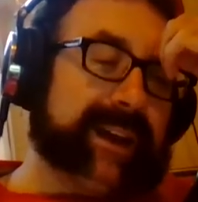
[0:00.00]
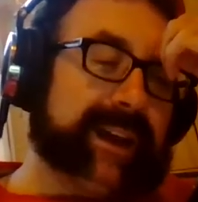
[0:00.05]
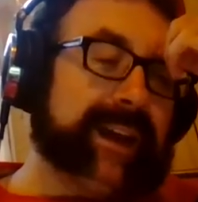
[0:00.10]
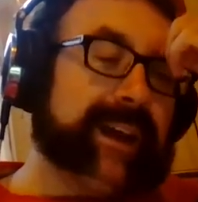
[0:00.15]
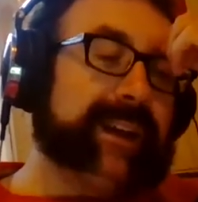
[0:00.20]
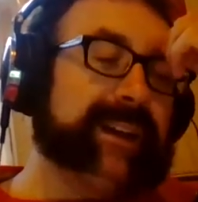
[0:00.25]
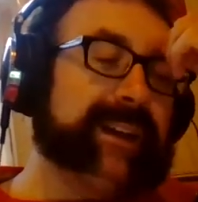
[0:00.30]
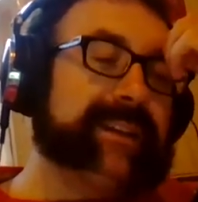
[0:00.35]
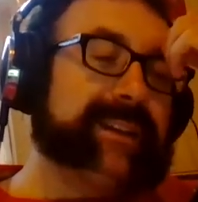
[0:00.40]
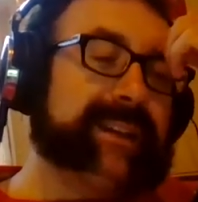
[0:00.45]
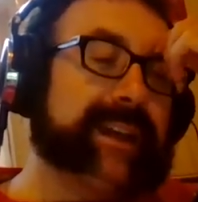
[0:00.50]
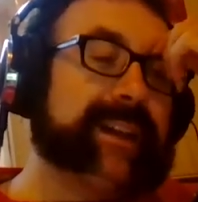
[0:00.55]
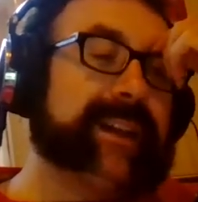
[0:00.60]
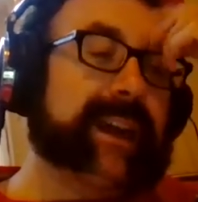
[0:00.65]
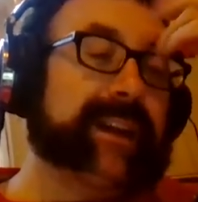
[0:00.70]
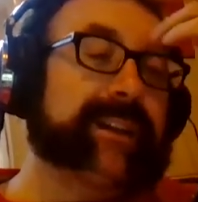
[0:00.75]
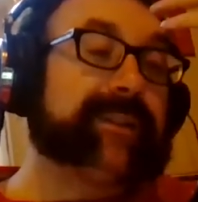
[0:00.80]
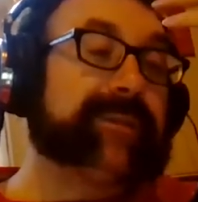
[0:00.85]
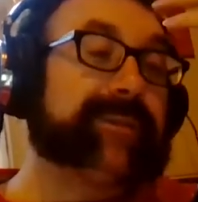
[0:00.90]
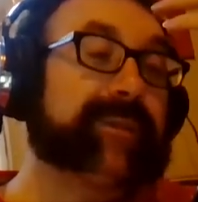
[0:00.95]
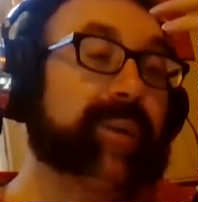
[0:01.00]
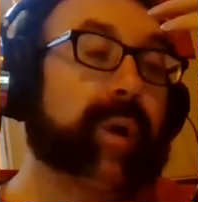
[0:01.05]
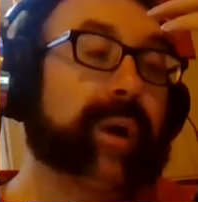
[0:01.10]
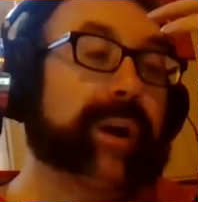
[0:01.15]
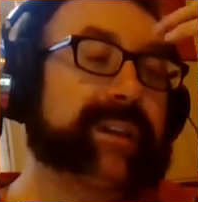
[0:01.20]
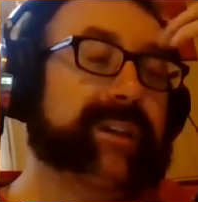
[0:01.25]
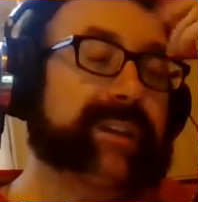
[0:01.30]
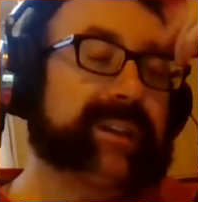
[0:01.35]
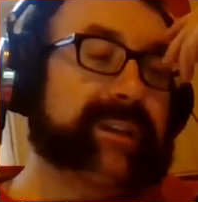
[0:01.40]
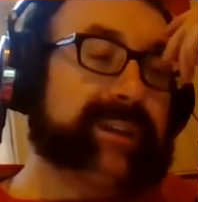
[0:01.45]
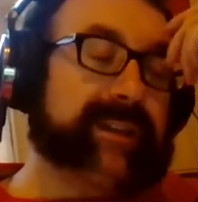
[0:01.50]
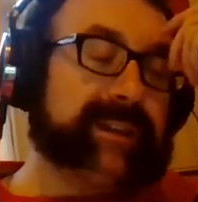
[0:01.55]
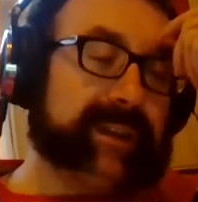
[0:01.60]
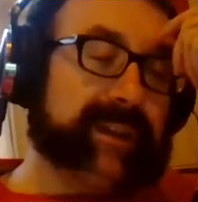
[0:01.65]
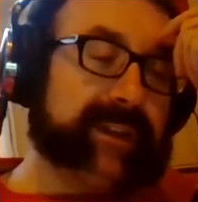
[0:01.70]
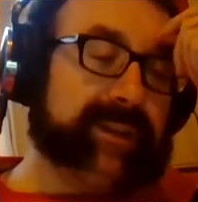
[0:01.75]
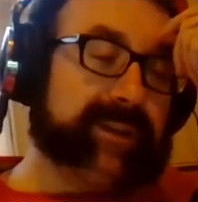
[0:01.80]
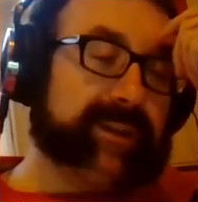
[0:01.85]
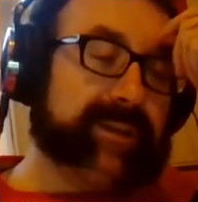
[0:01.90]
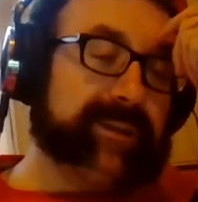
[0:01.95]
And instead, they got divorced
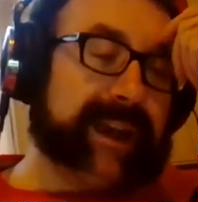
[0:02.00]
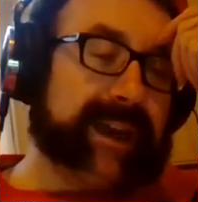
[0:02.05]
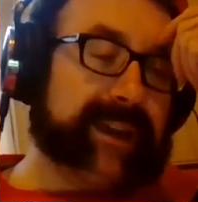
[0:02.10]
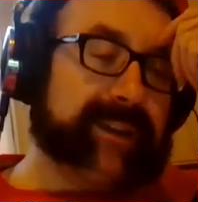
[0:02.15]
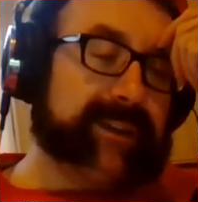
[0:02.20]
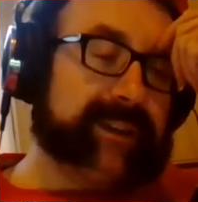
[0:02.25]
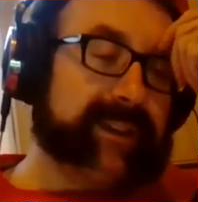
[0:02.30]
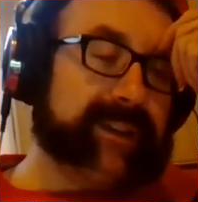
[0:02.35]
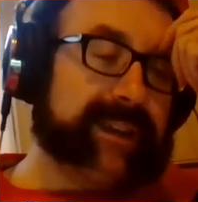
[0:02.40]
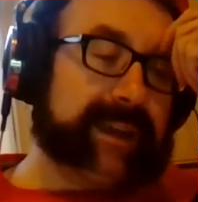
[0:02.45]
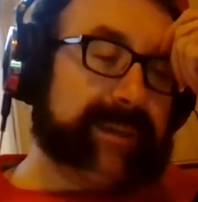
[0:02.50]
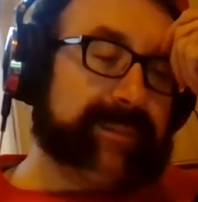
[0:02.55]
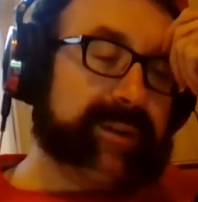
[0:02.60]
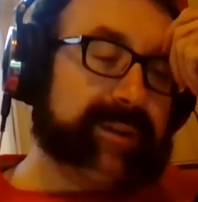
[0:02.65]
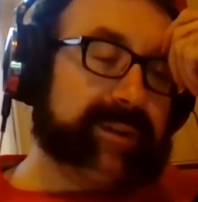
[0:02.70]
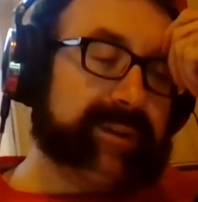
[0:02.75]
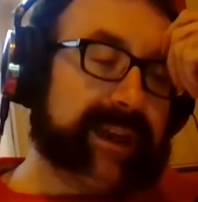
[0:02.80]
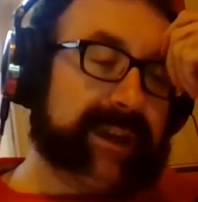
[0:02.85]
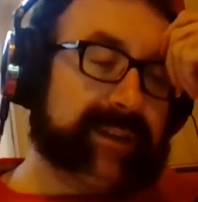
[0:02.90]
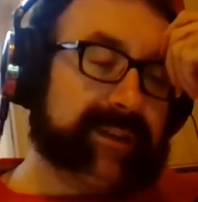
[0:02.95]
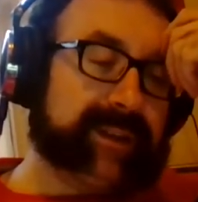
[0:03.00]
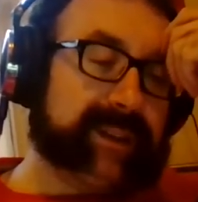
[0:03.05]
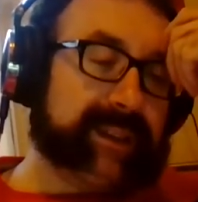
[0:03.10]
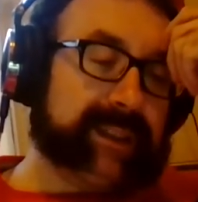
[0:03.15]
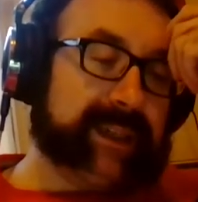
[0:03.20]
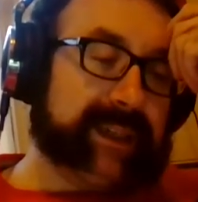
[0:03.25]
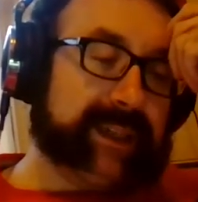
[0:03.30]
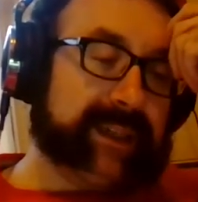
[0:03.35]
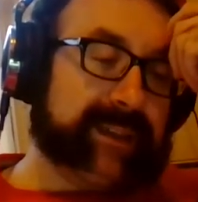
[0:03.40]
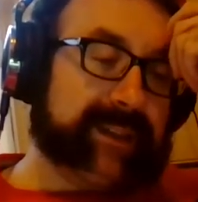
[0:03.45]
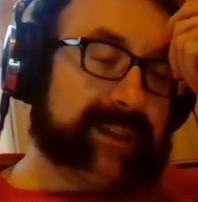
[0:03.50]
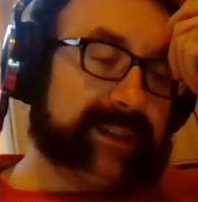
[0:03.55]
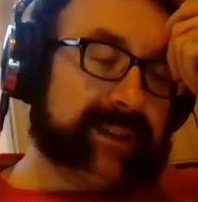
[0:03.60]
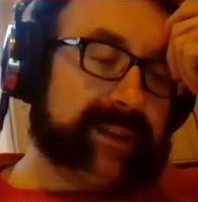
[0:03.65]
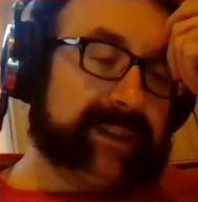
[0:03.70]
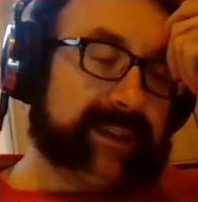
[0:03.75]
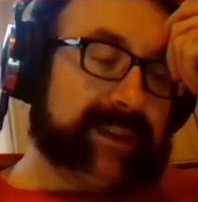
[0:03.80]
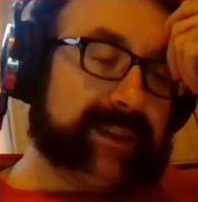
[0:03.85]
in December 2006.